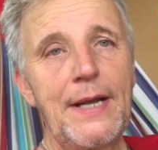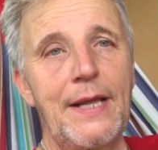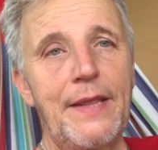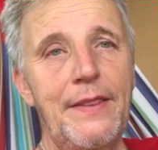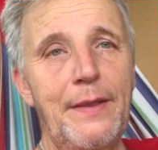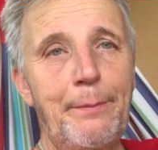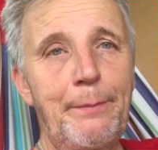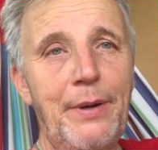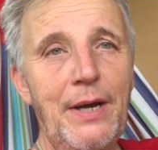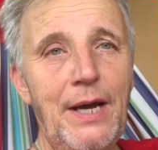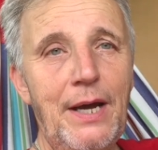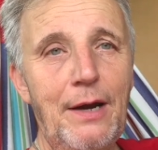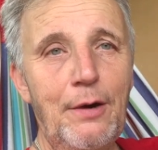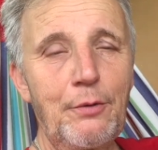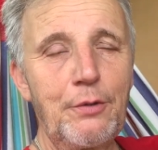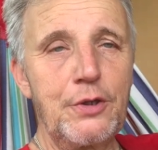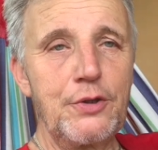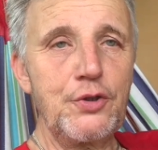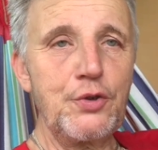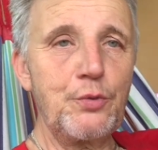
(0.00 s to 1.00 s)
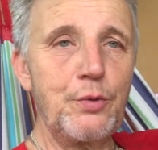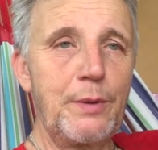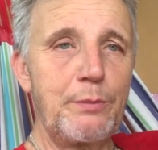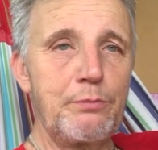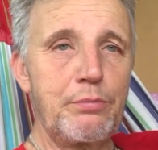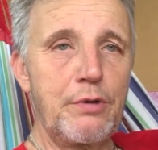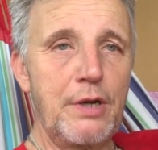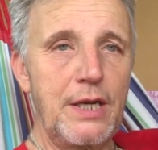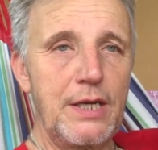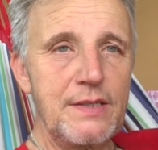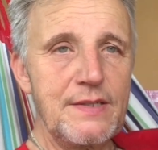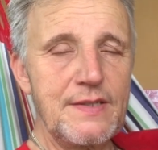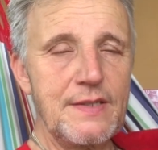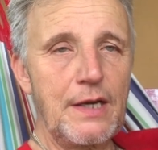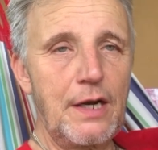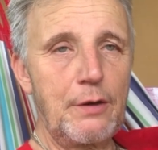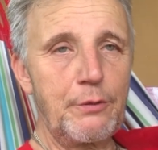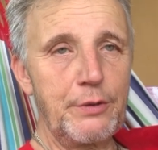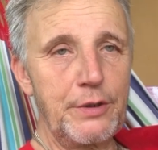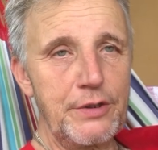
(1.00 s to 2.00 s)
the power to embrace
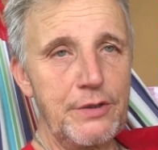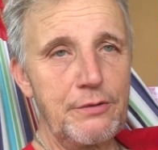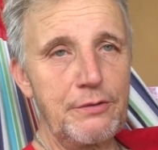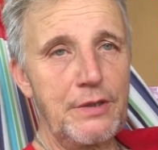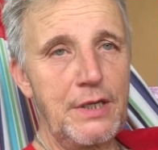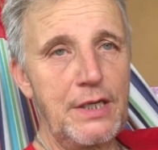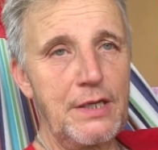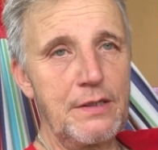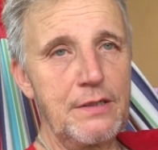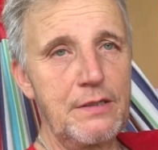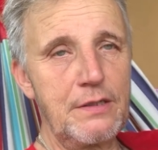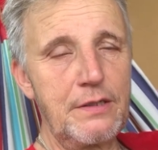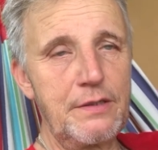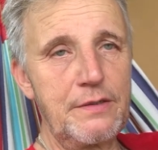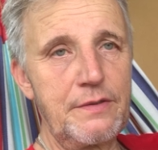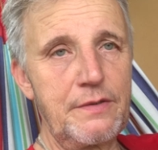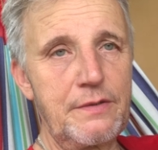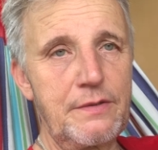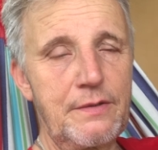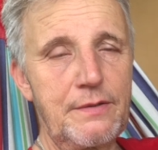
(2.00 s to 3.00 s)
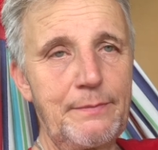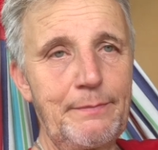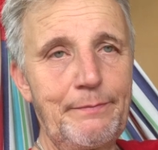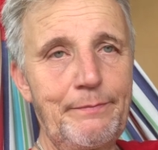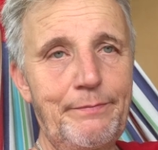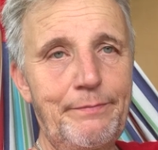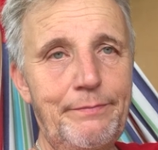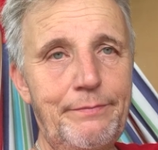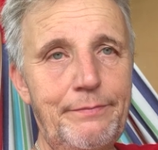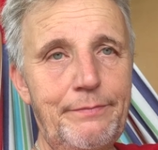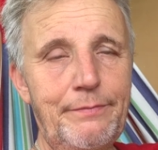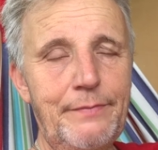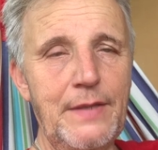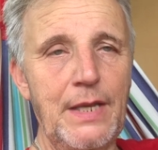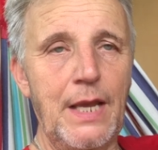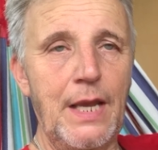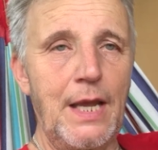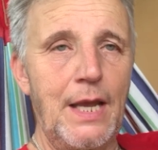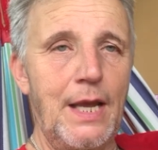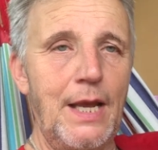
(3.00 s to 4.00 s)
our uniqueness.
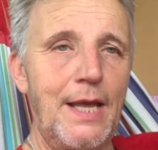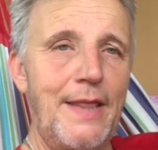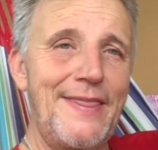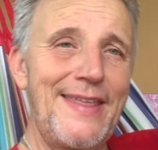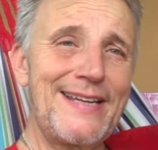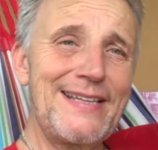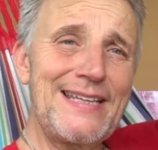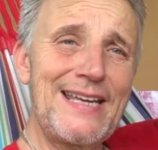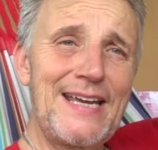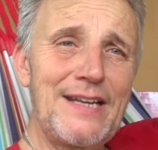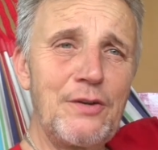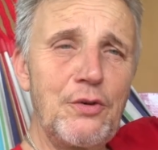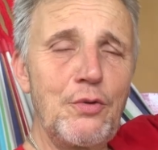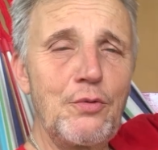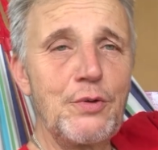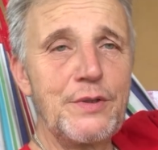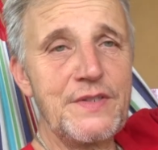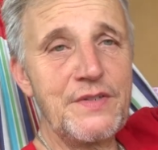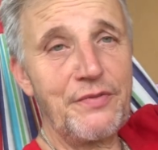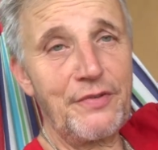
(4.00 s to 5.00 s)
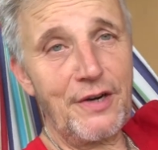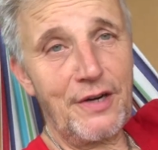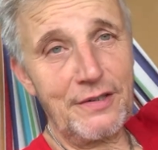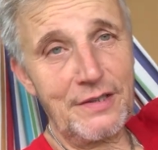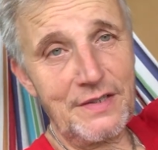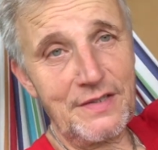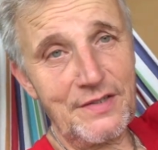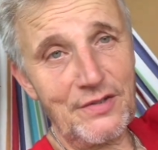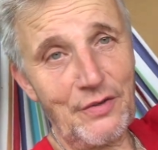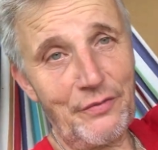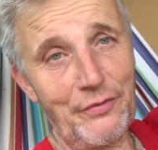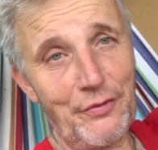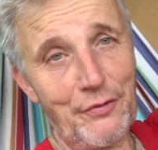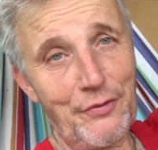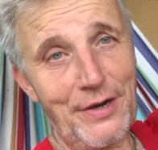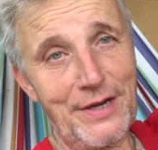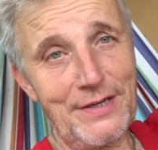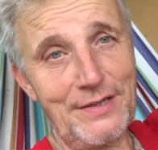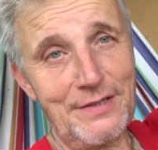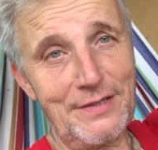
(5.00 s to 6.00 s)
And that can go as far as
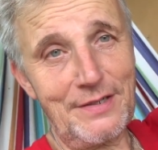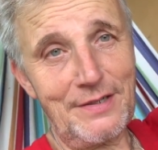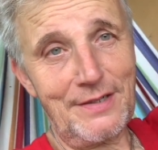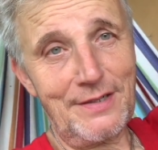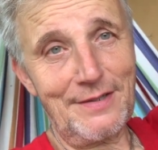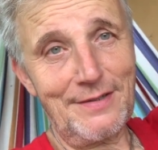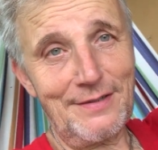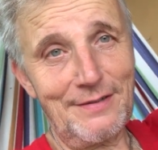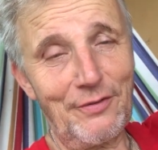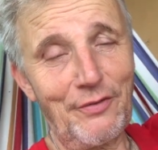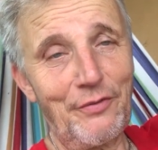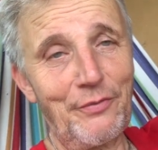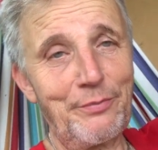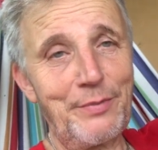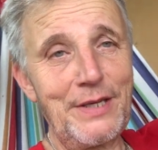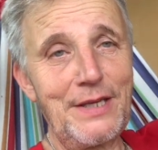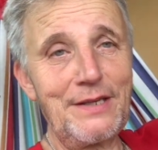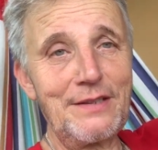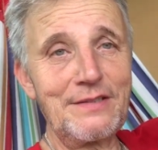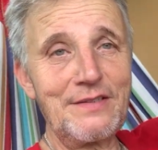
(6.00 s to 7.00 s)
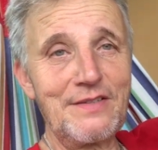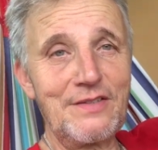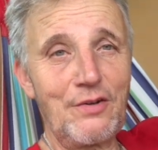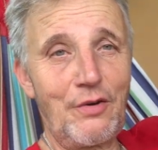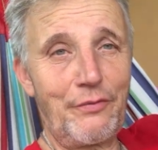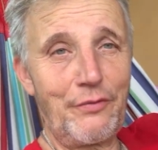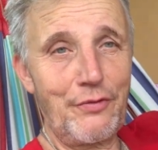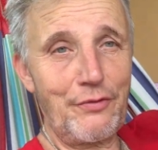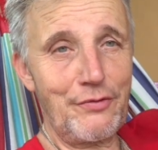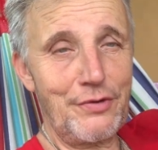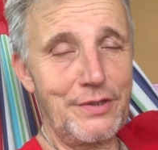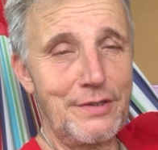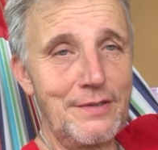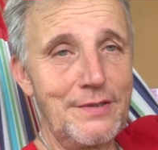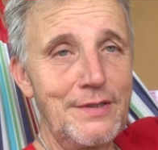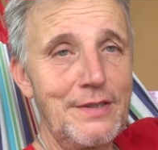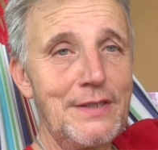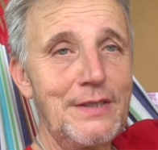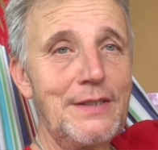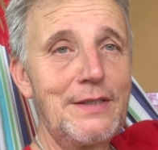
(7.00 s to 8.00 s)
sovereignty, of being sovereign
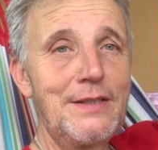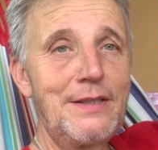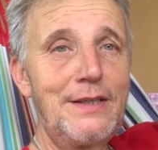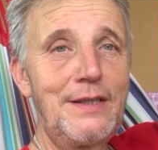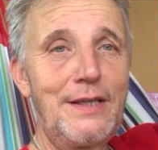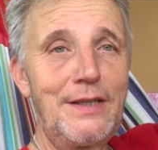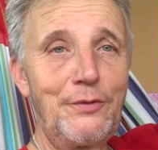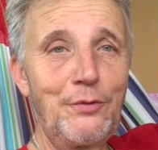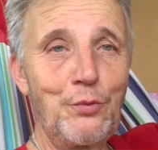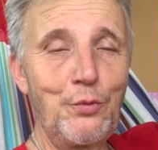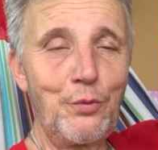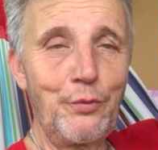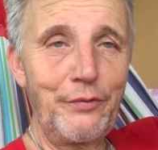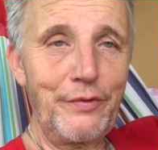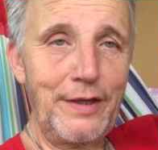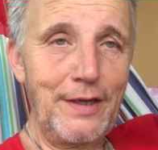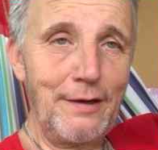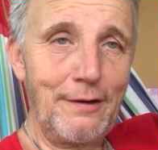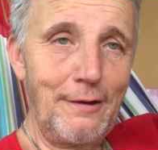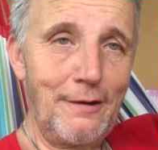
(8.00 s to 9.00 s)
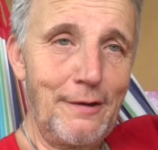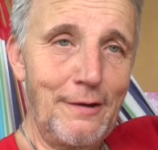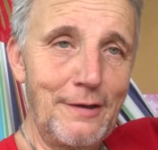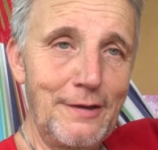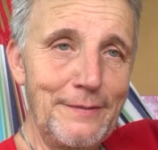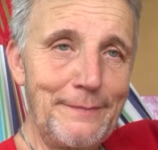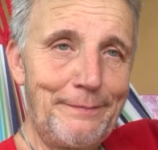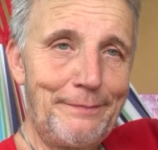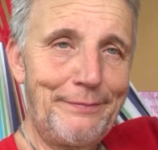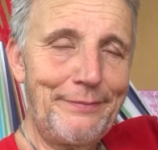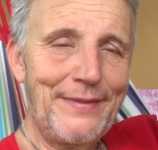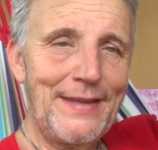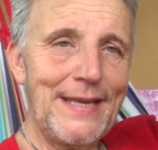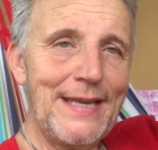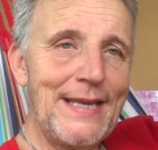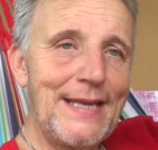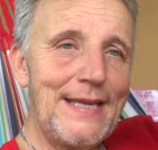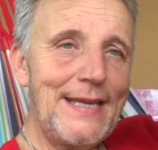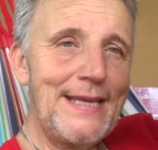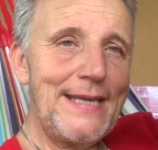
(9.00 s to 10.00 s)
in who we are.
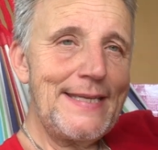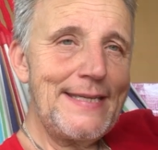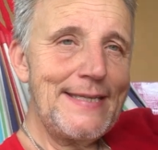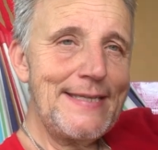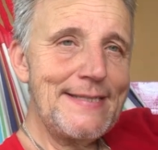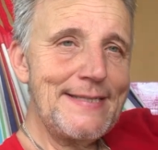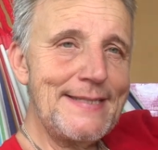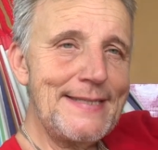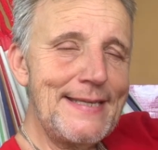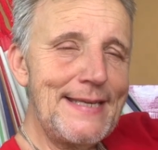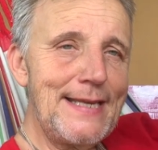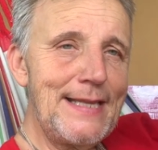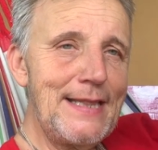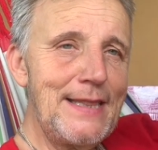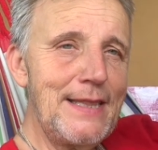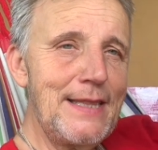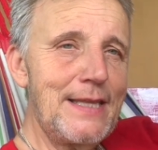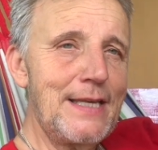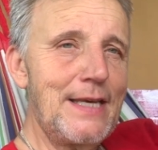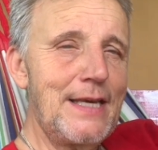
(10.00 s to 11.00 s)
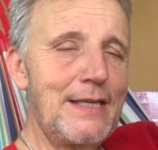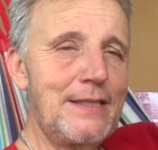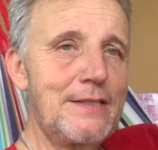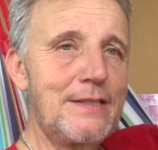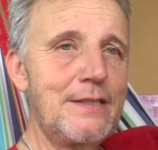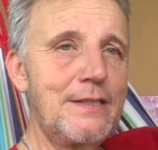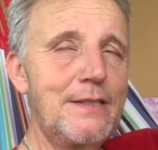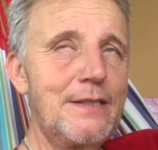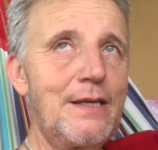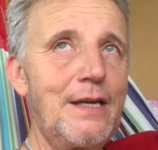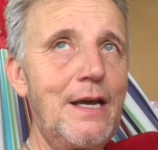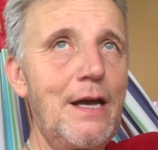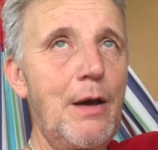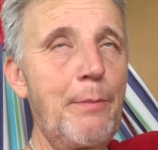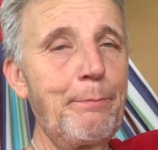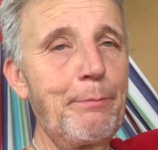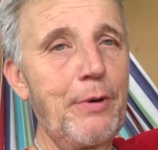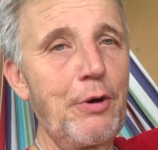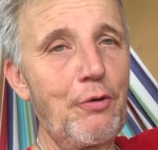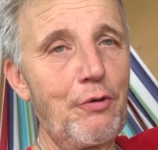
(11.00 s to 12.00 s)
It is in that
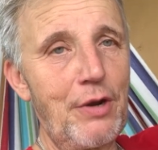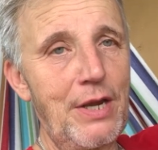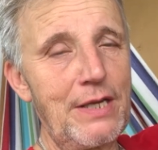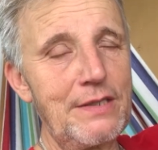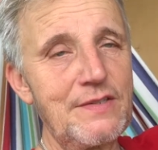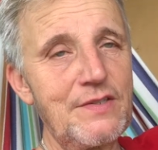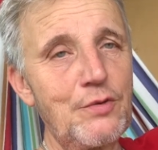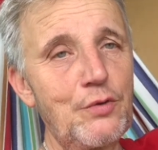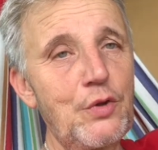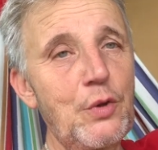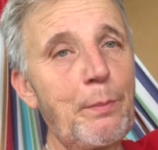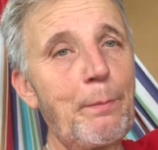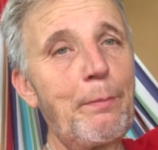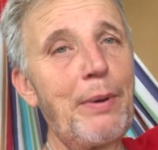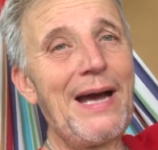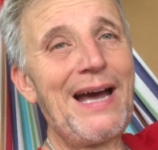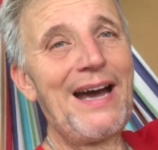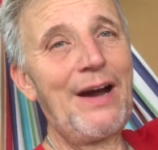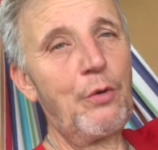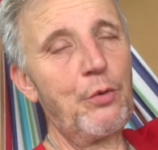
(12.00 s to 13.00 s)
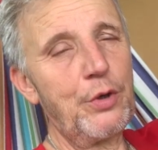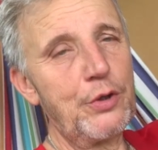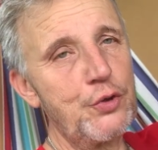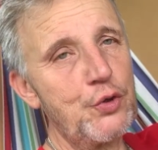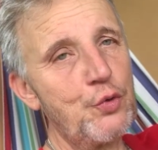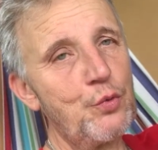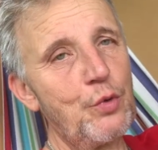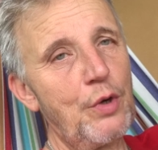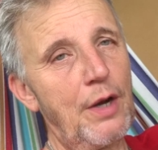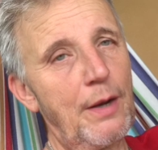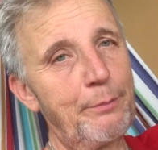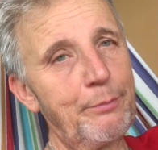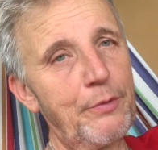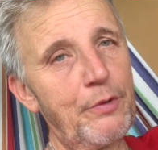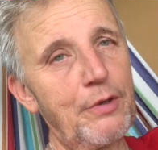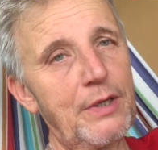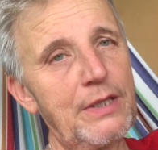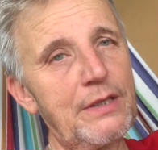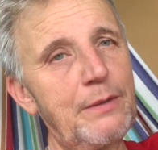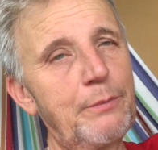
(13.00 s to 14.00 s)
upgrade, so the power to
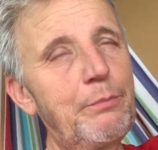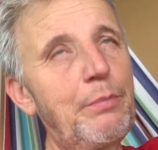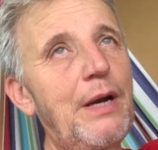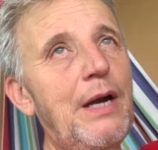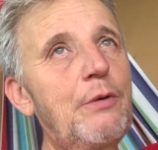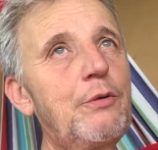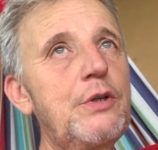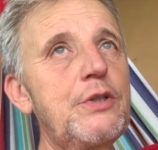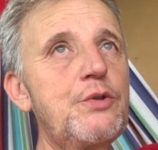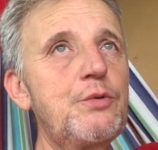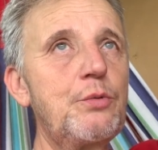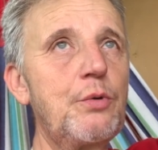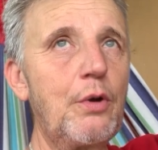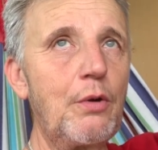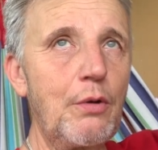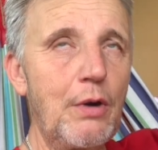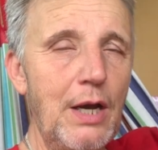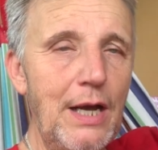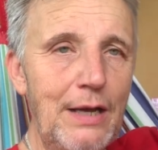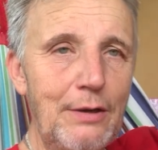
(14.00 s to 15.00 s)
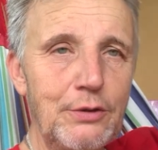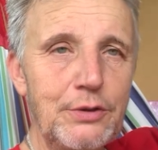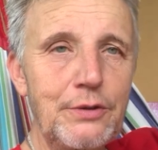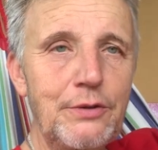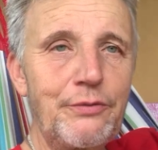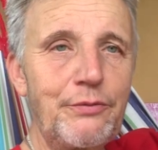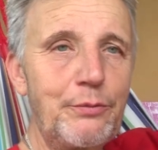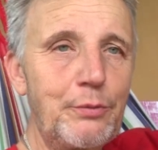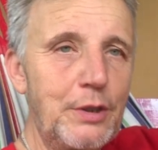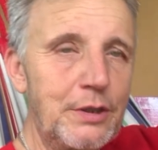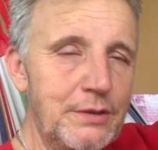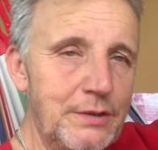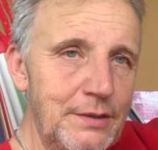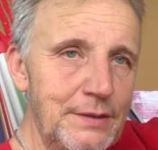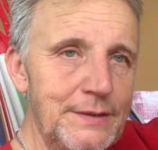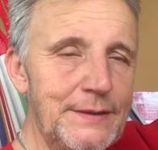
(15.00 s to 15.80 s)
upgrade, the power to go out of what